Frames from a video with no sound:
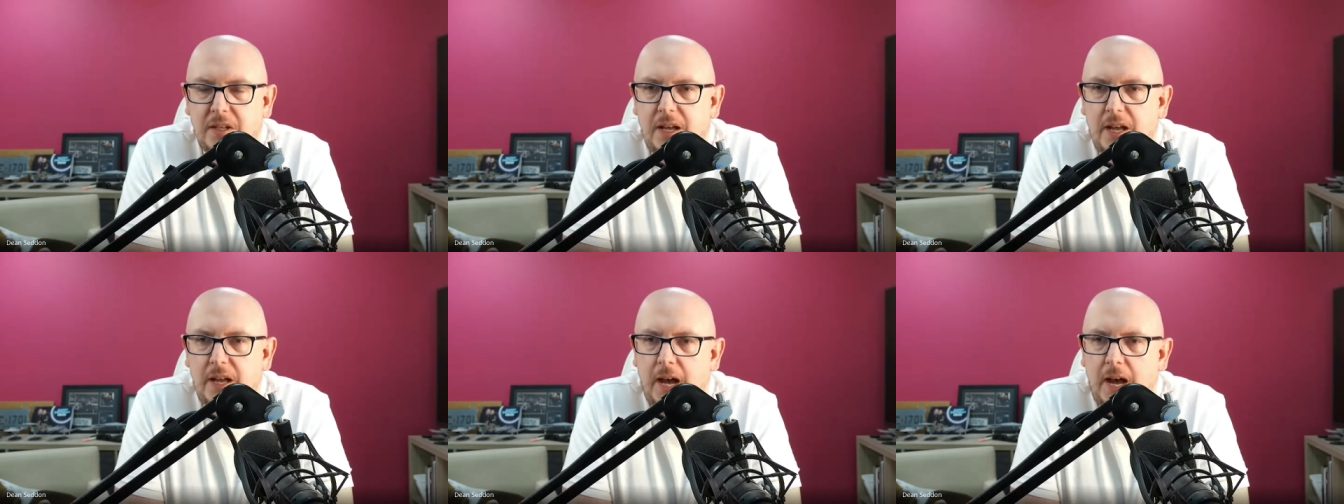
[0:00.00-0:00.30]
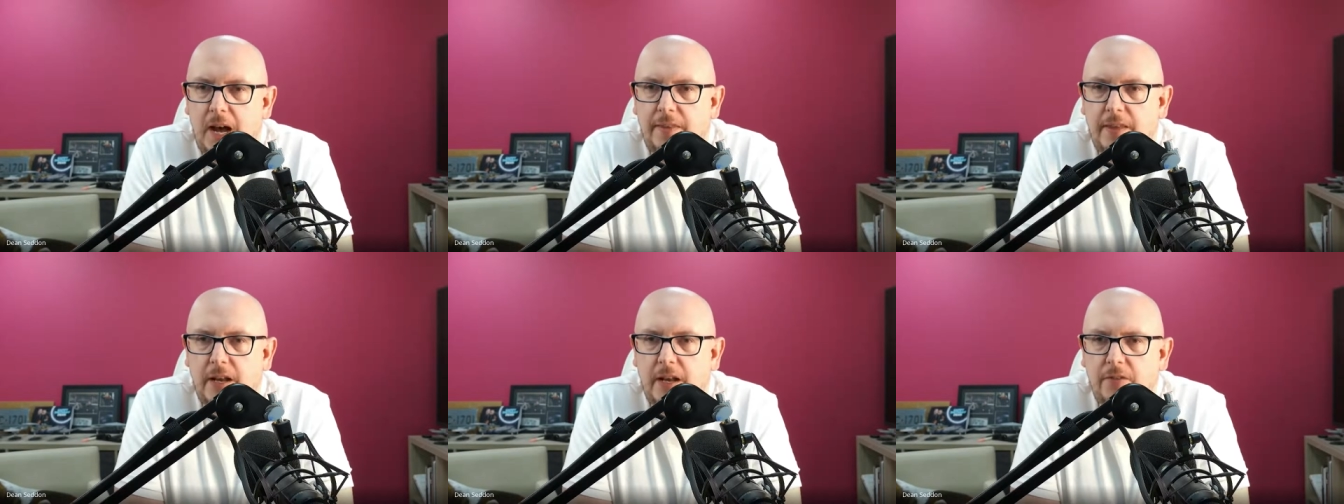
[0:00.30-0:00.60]

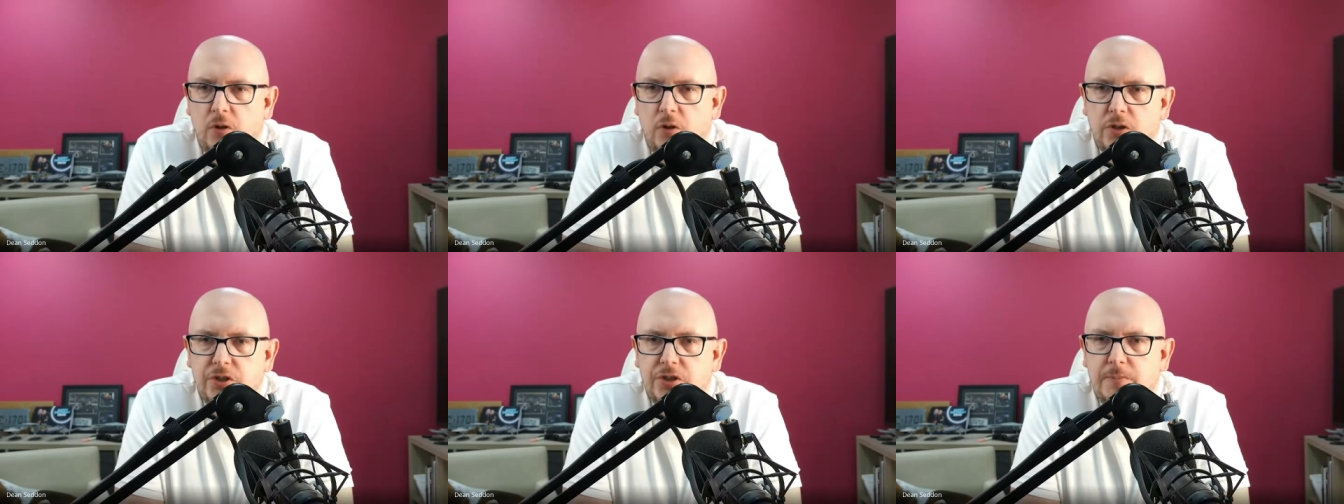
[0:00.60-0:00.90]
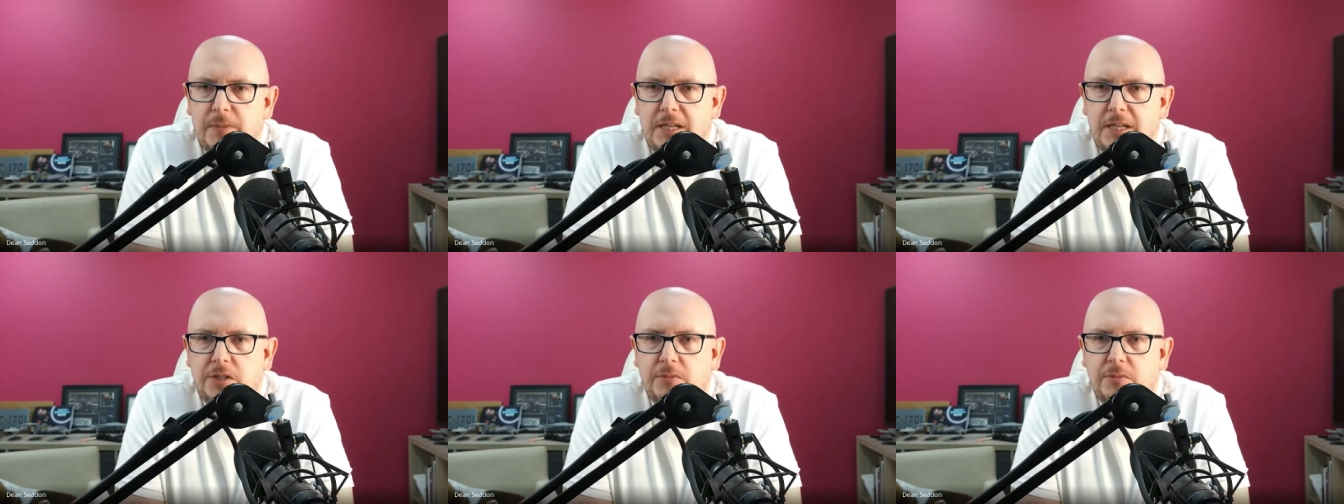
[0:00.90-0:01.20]
And then I've also
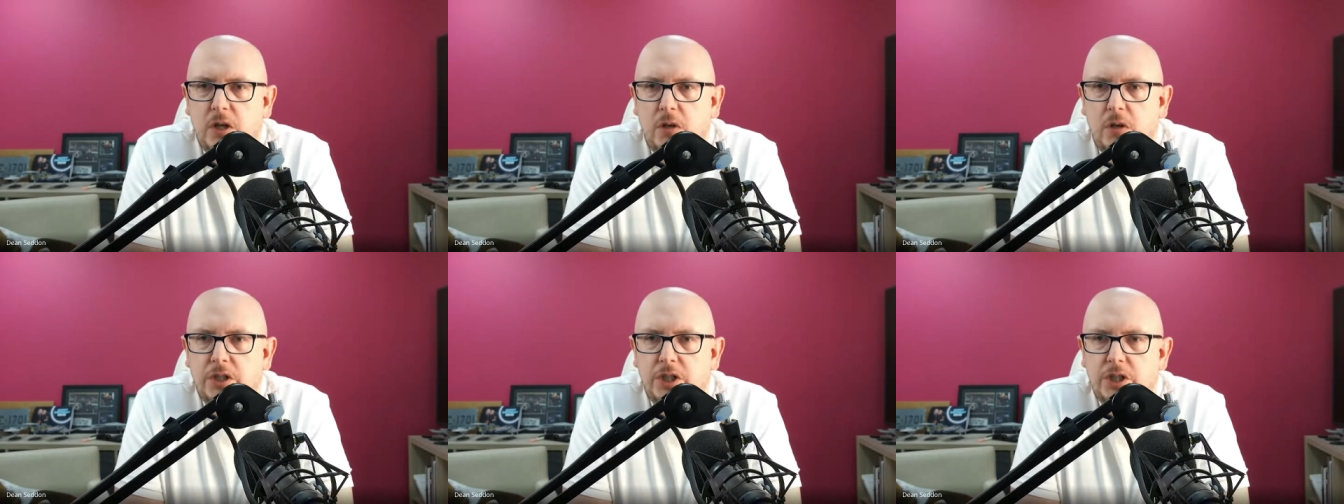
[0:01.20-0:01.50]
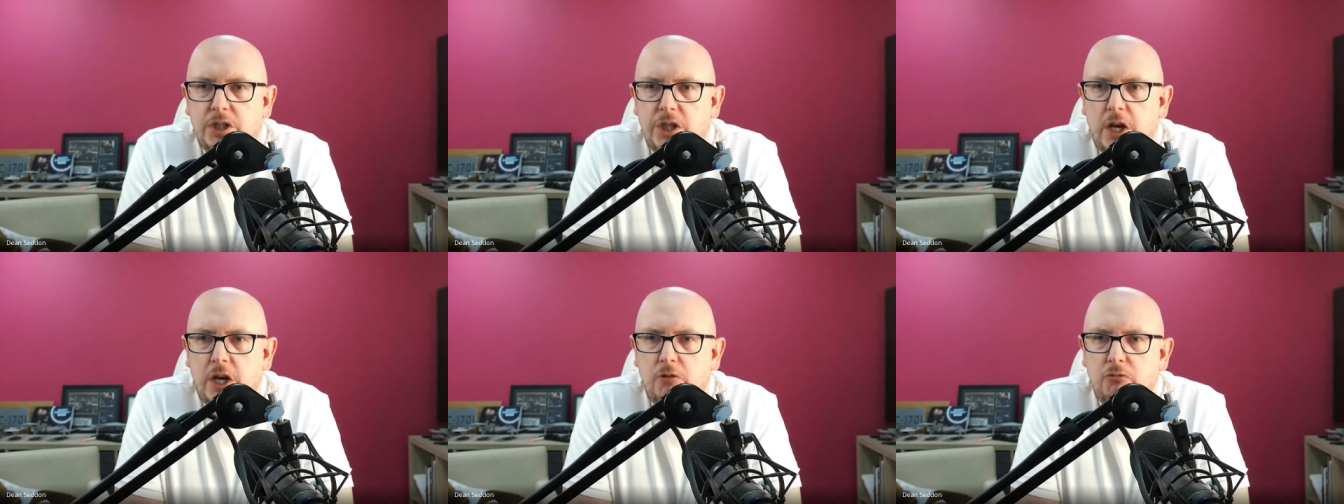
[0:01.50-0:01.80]
met some
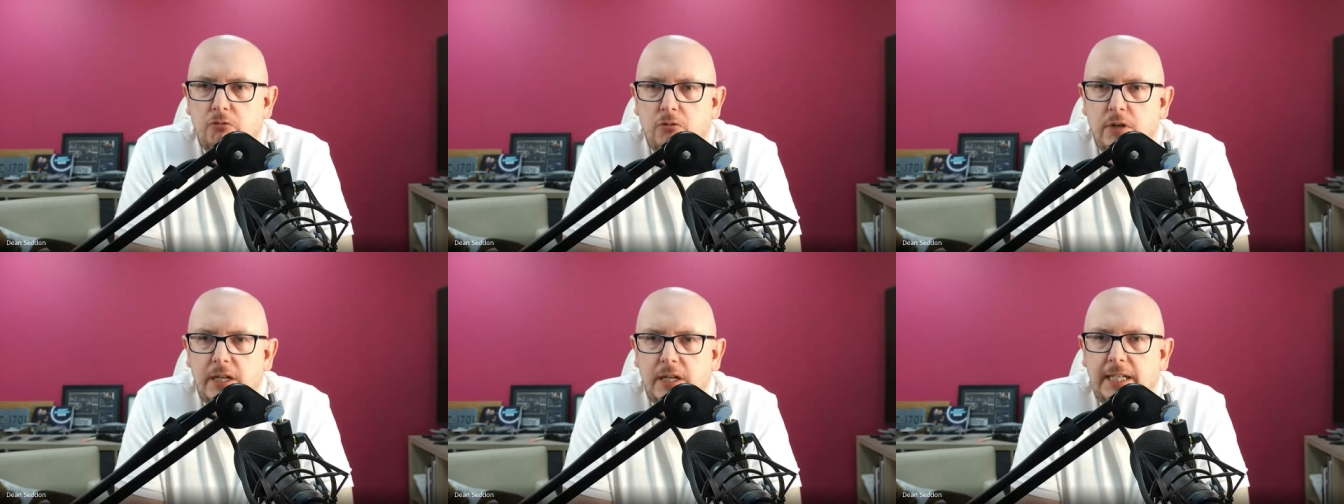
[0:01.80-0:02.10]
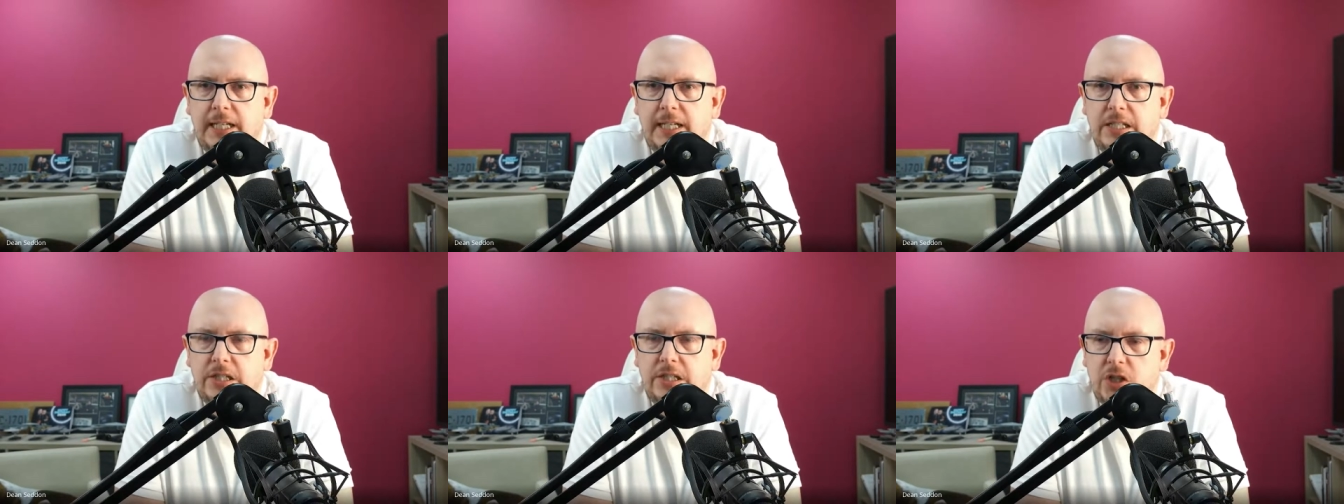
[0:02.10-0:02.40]
coaches that are
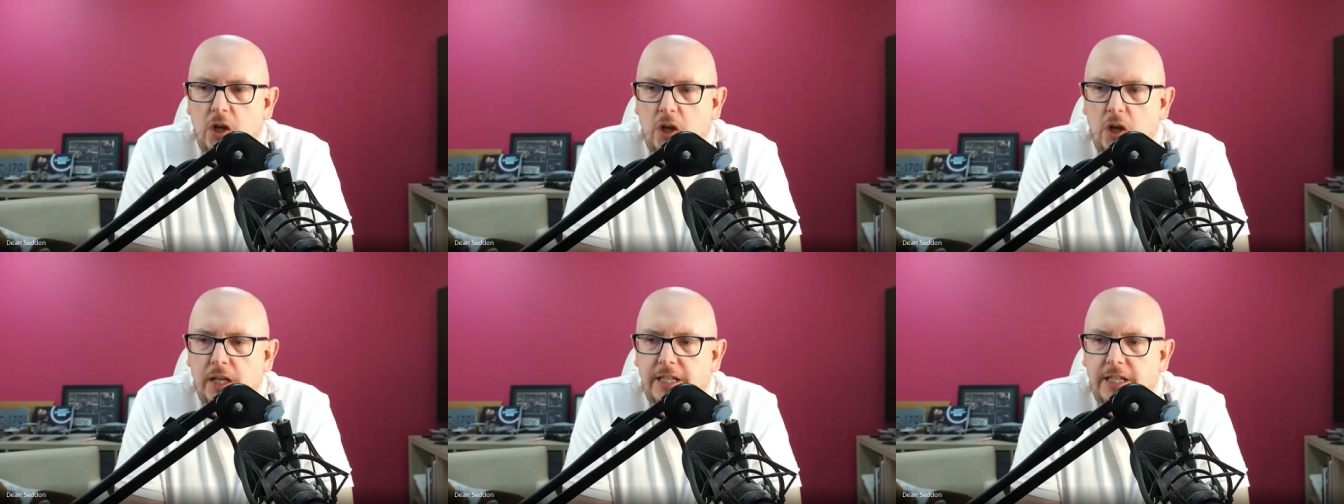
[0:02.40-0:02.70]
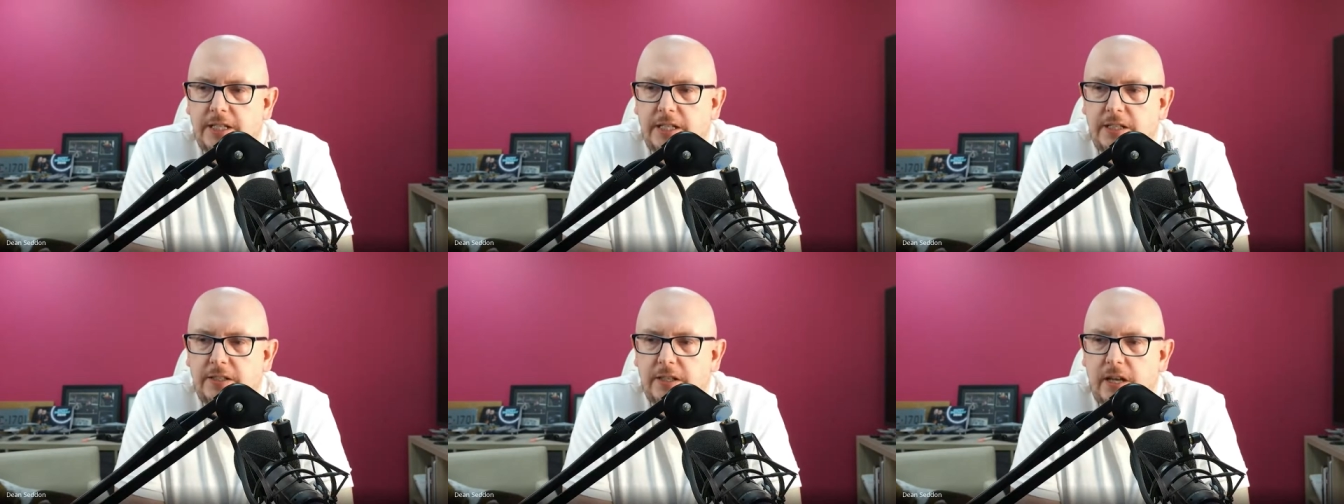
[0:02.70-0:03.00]
really solid
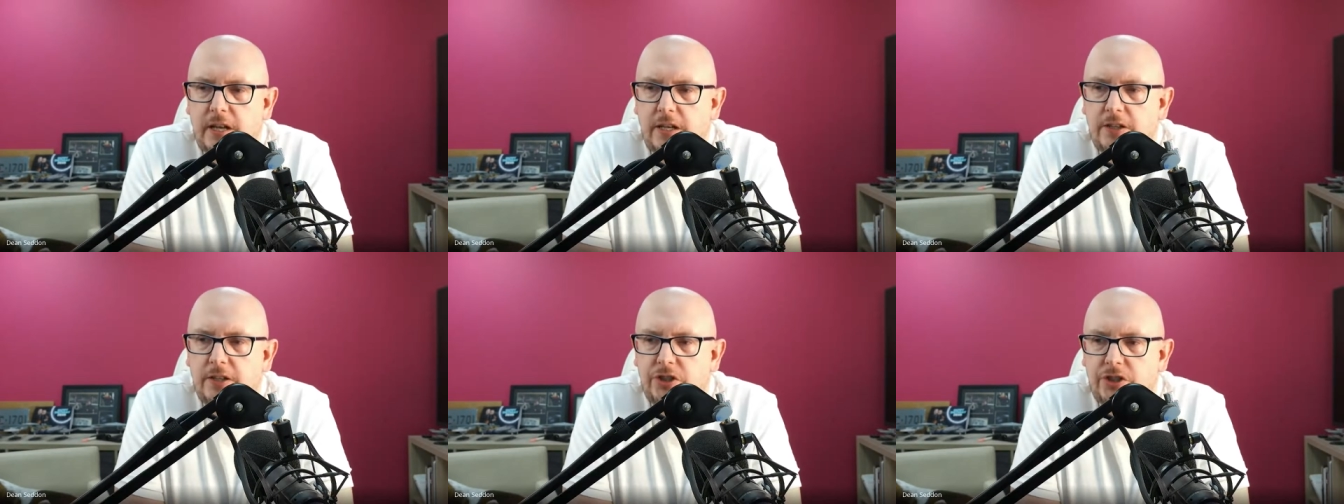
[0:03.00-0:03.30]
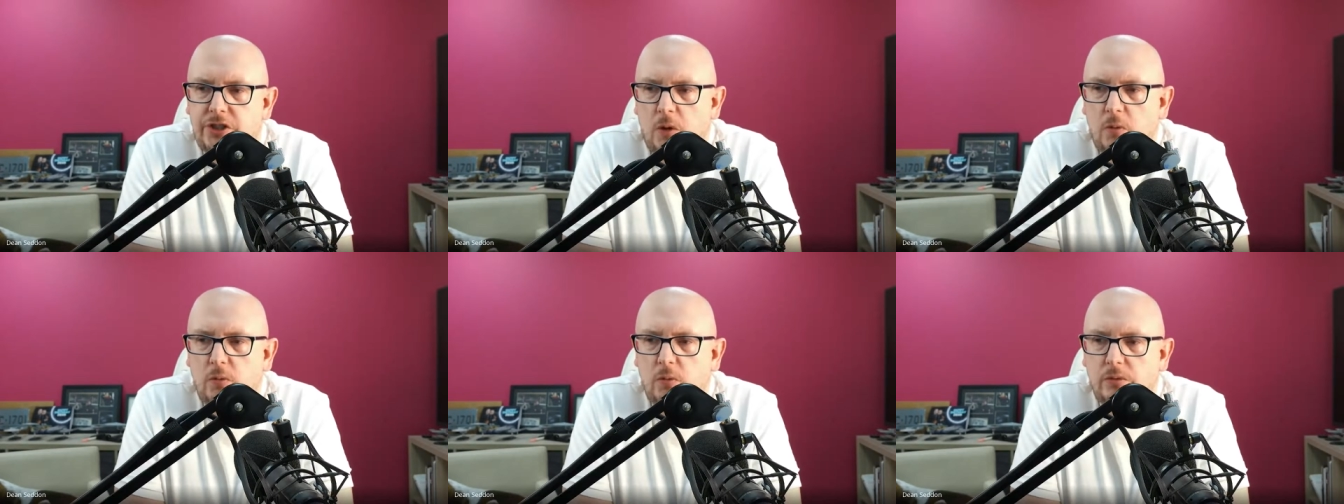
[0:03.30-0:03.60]
and and
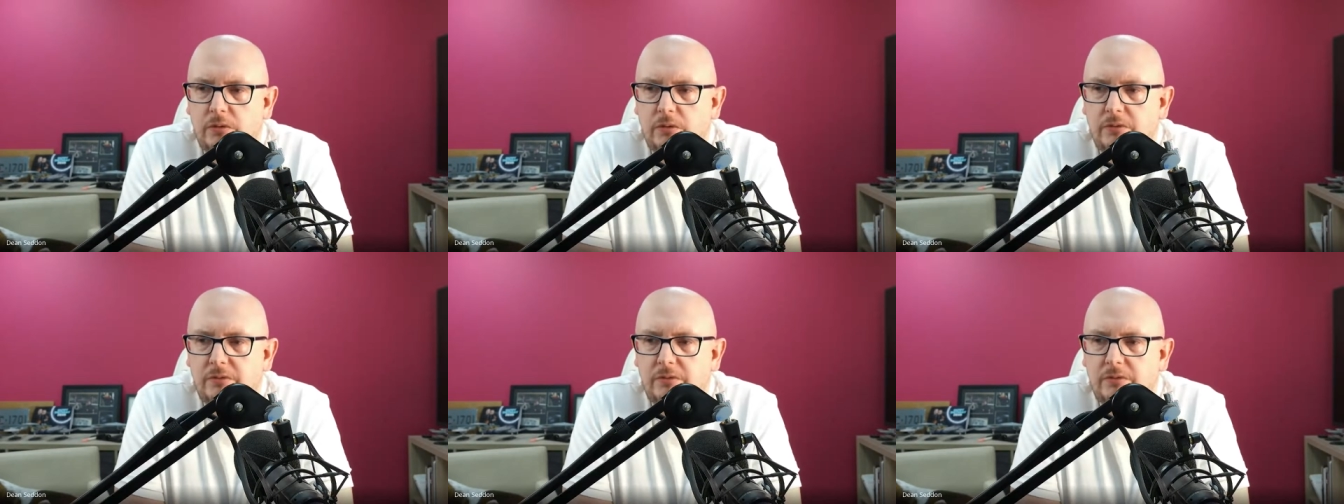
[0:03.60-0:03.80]
don't